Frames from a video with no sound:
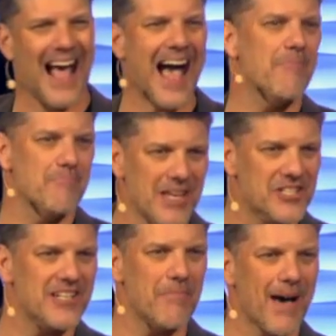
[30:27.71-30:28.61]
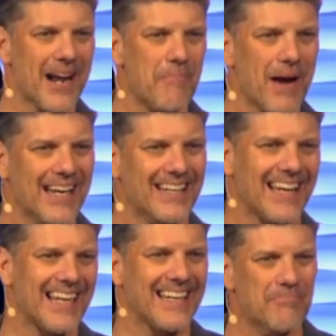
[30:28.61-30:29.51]
I mentioned about a bank
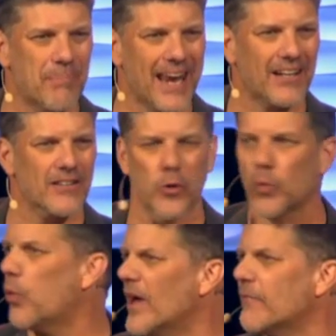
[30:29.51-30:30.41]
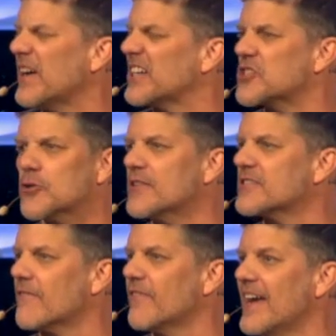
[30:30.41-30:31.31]
and bank loan. What if we could stretch
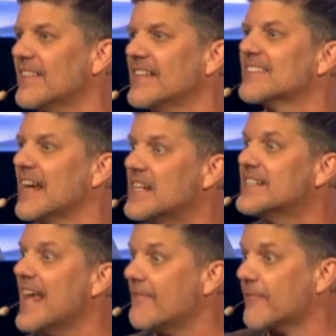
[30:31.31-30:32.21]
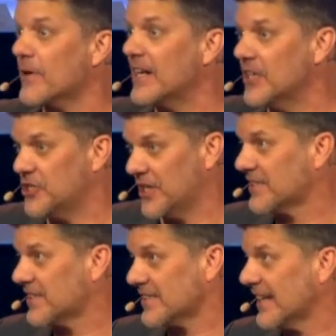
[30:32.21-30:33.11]
our faith and say, debt free in
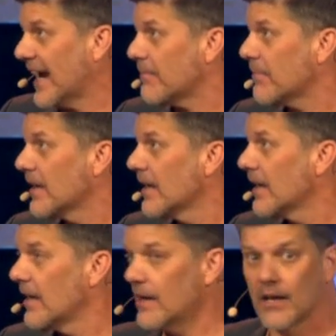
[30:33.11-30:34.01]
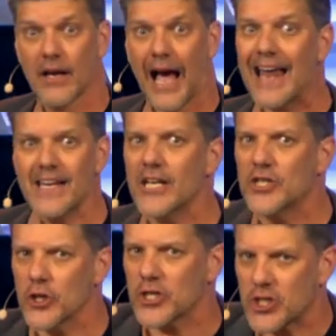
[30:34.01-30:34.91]
Jesus' name? I need
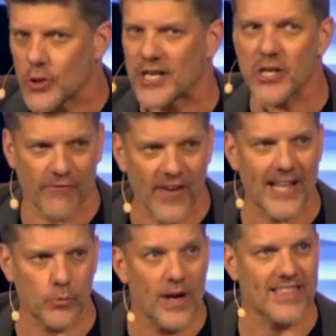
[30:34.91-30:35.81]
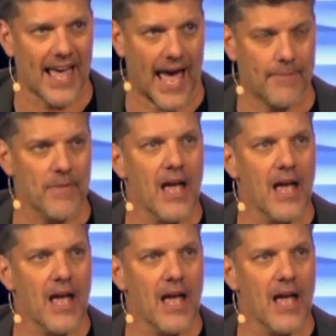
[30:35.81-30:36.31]
you to stretch your faith with that.